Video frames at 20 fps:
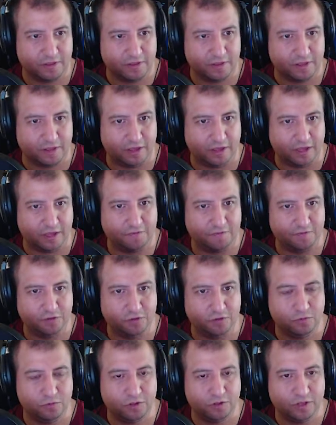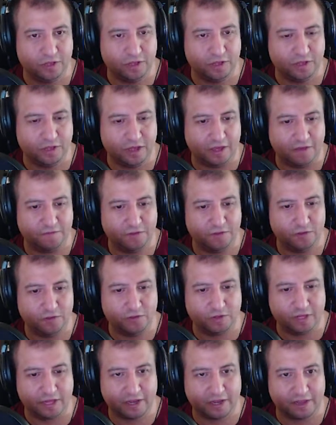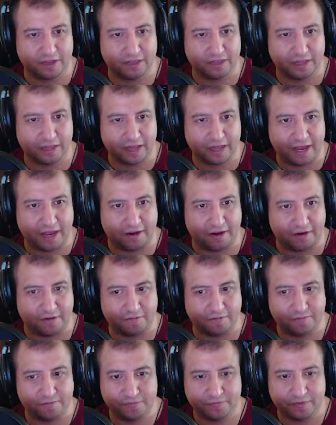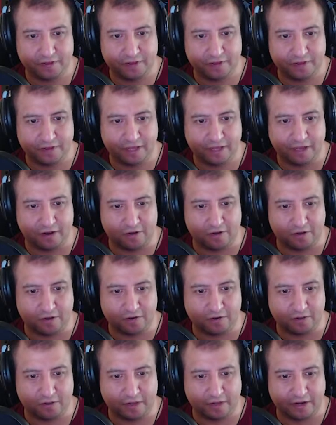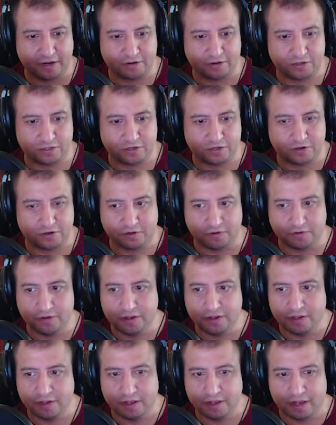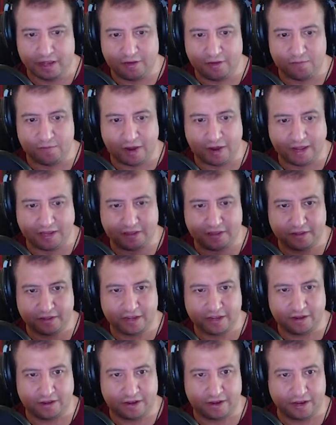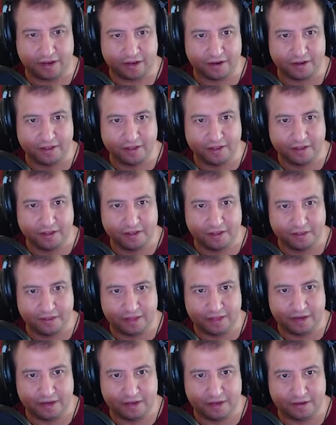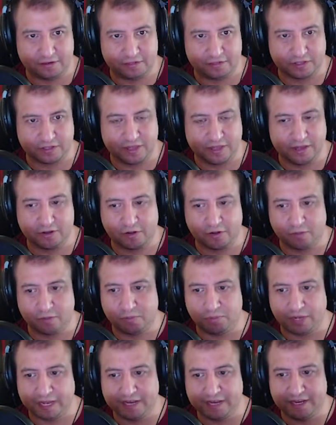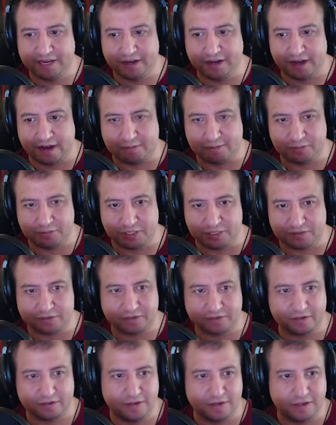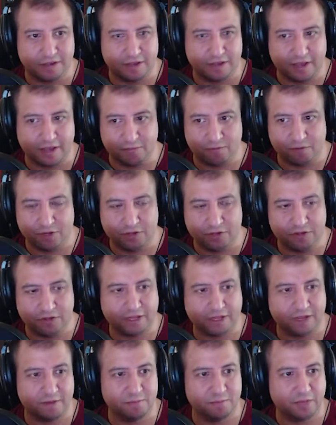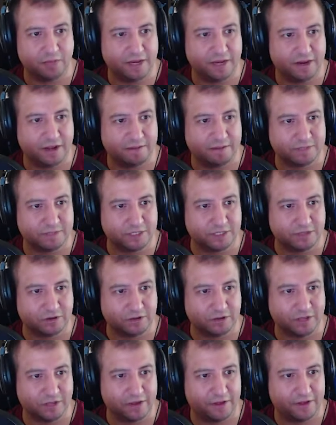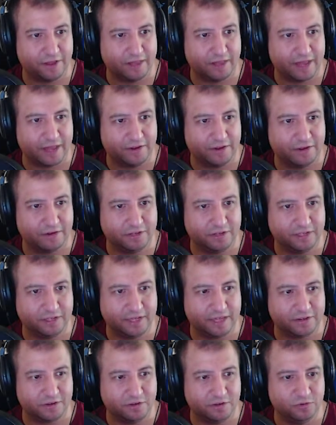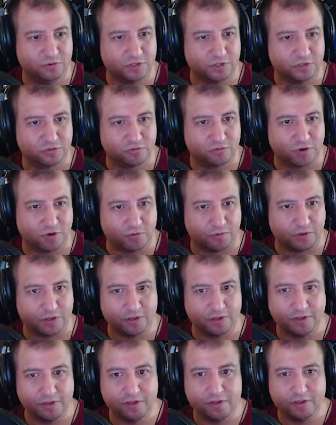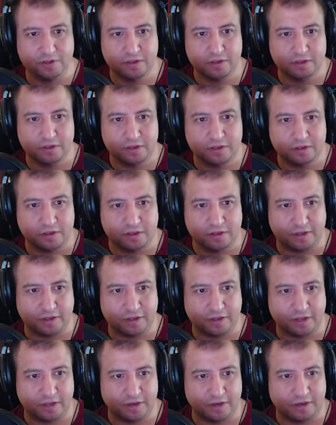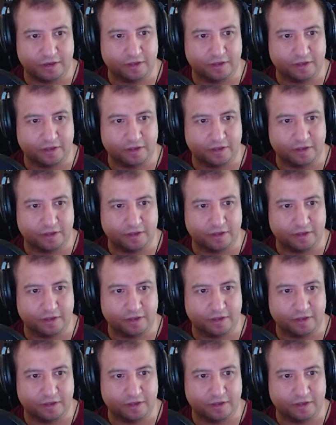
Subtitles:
if you click on the layer, again, I'll go to the layer and show you, and right click on it, then there's a thing called blending options. And when you click on blending options, it'll allow you to get to the stroke. And